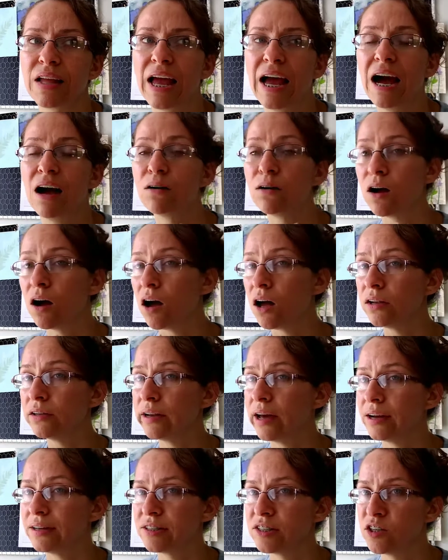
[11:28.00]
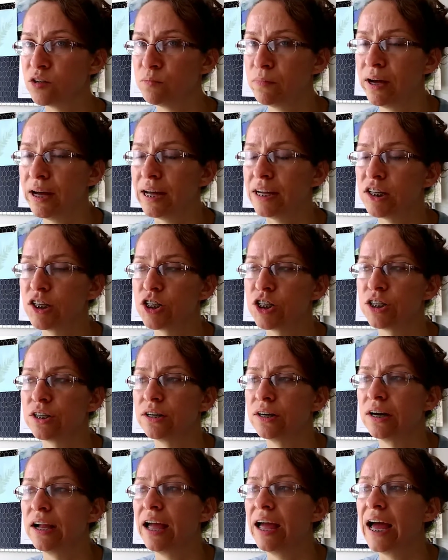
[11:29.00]
Alcohol, not so much.
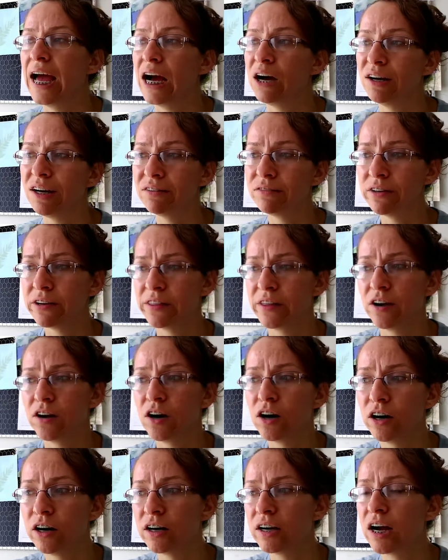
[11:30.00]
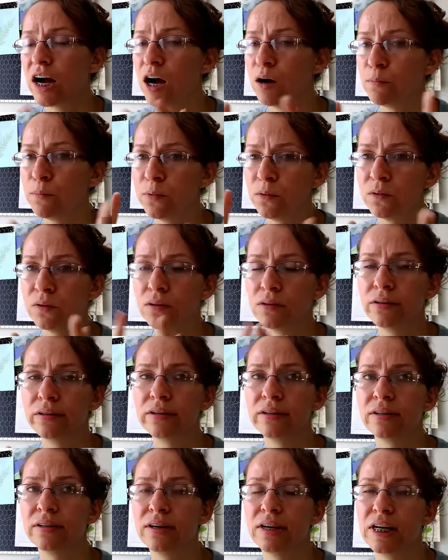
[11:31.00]
However, there are a
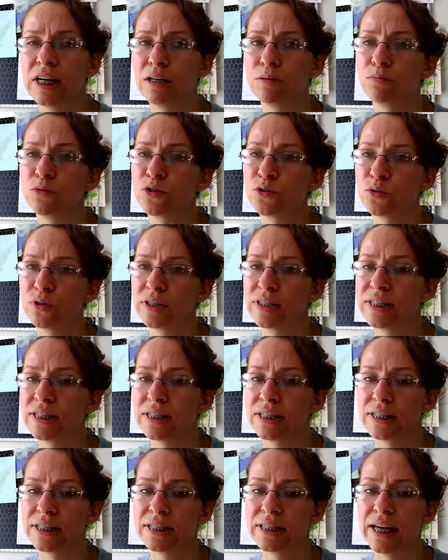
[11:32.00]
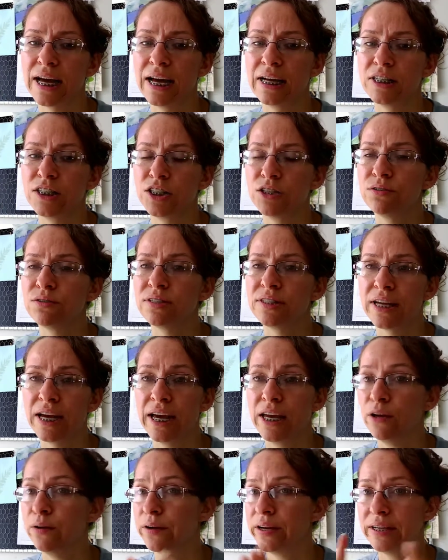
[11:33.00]
couple sources that do
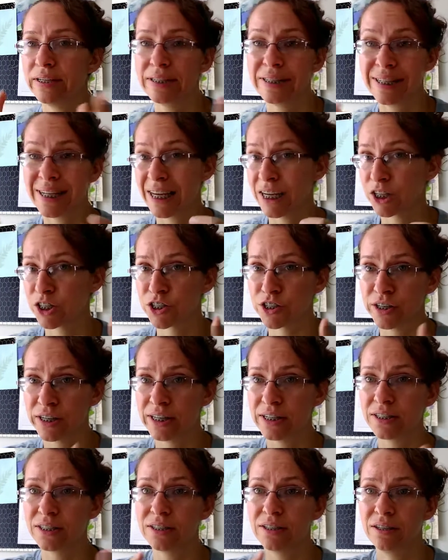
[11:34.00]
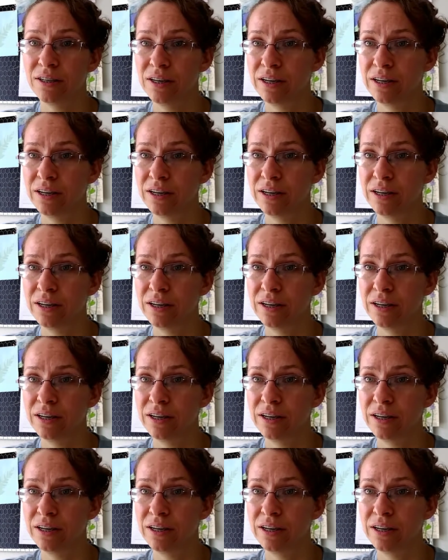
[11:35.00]
say you can tincture it,